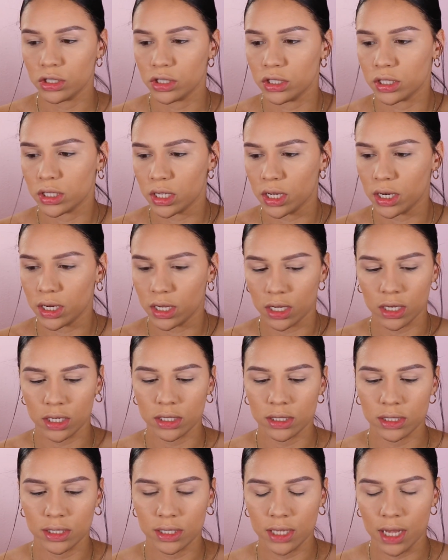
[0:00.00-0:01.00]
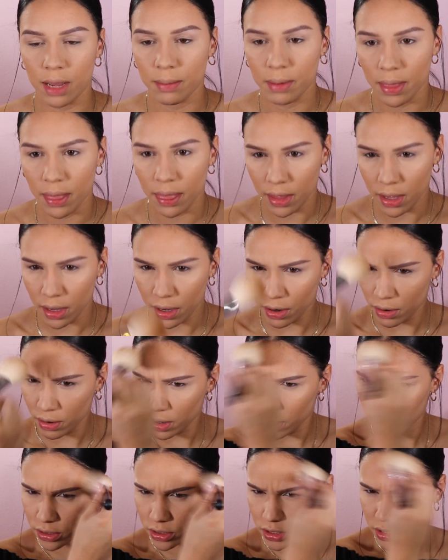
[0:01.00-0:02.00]
Just kind of gonna dab in
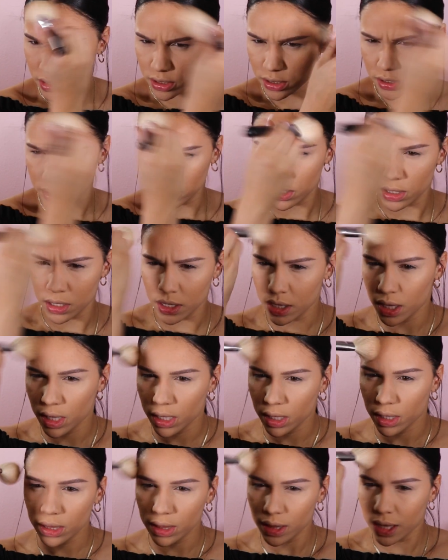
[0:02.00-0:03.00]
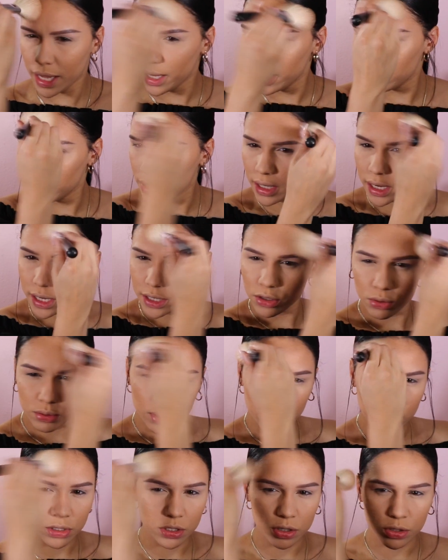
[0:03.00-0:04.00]
there and just lightly. I don't
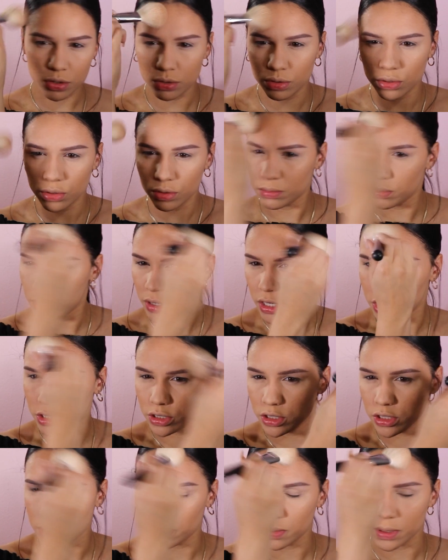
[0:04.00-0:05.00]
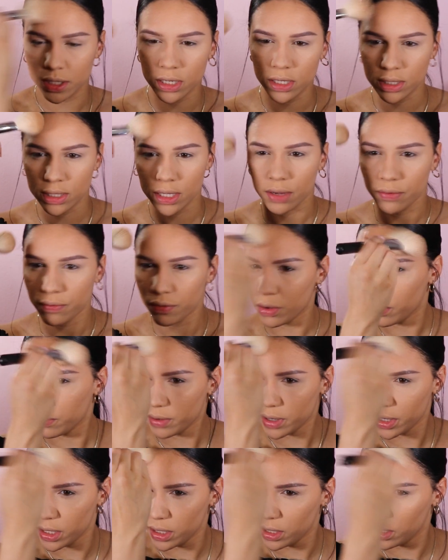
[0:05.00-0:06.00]
need to do too much just because I've
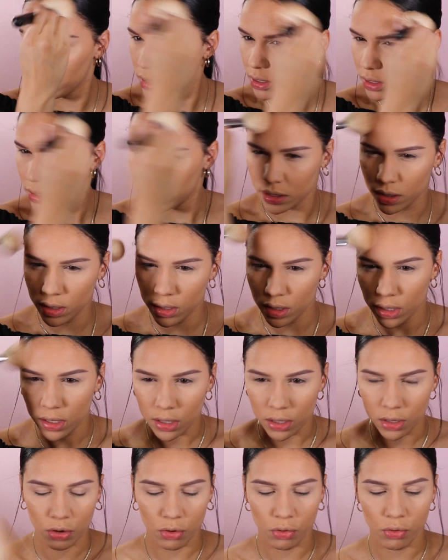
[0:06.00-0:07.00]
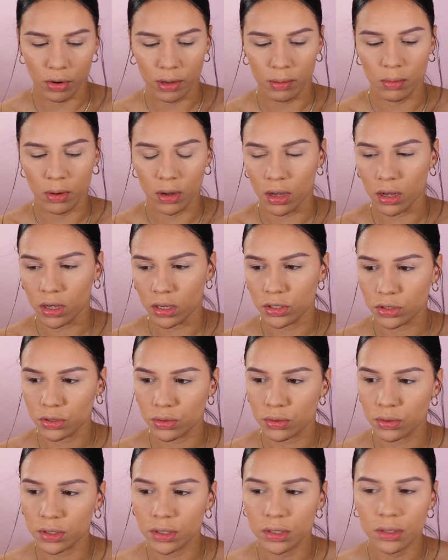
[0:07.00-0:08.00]
already cream
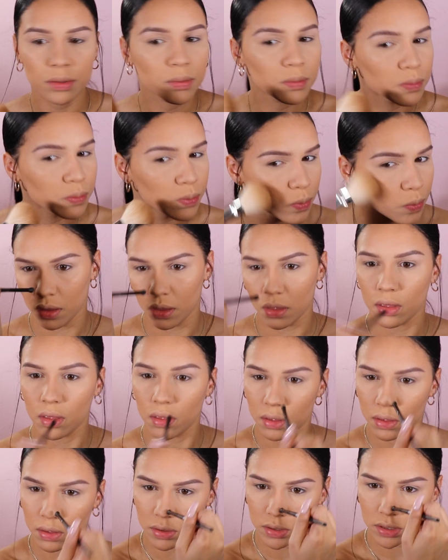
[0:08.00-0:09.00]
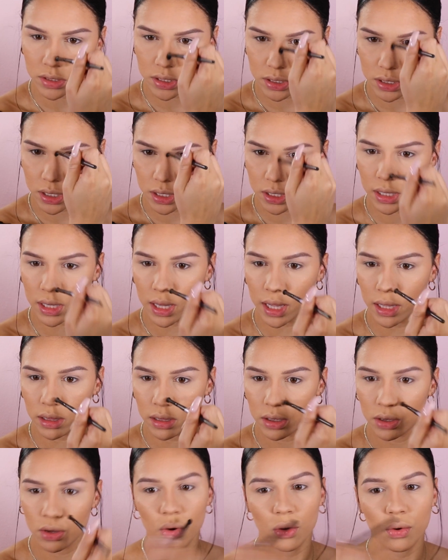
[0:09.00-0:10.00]
contoured. I'm just gonna
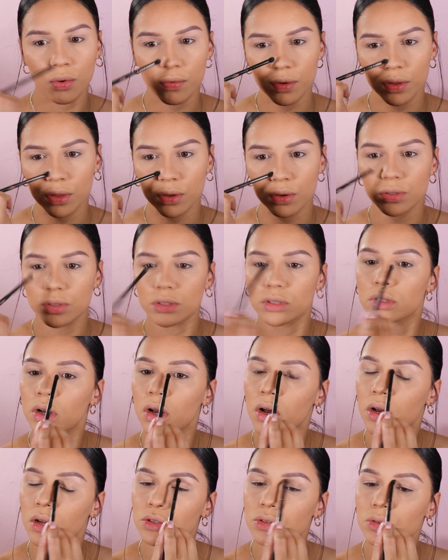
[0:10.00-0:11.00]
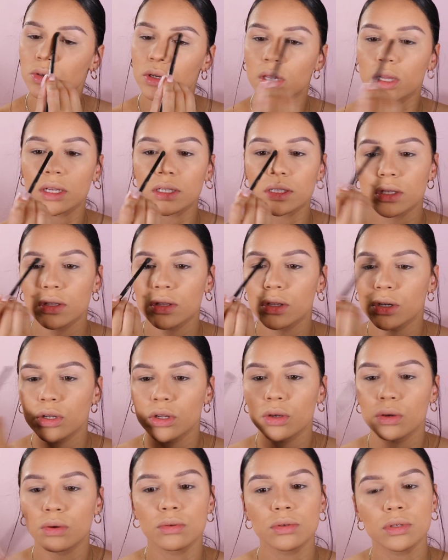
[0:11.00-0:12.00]
lightly go over those contour lines of the
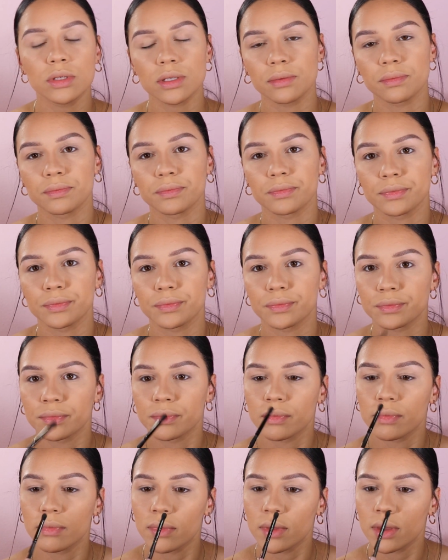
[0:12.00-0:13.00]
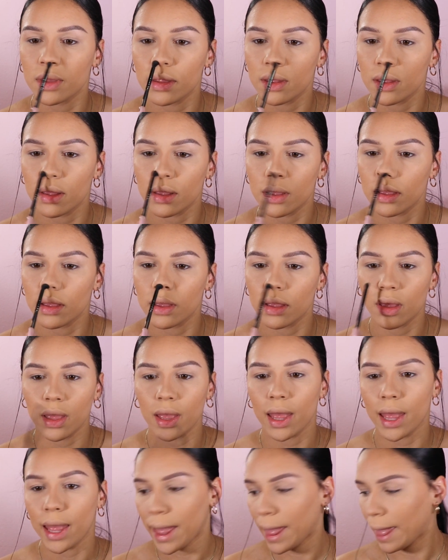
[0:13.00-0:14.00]
nose.
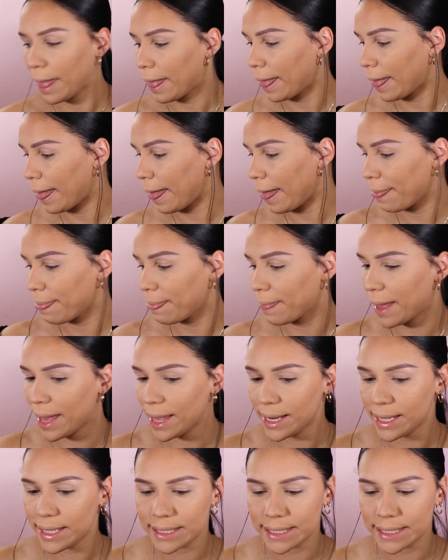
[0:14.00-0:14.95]
And that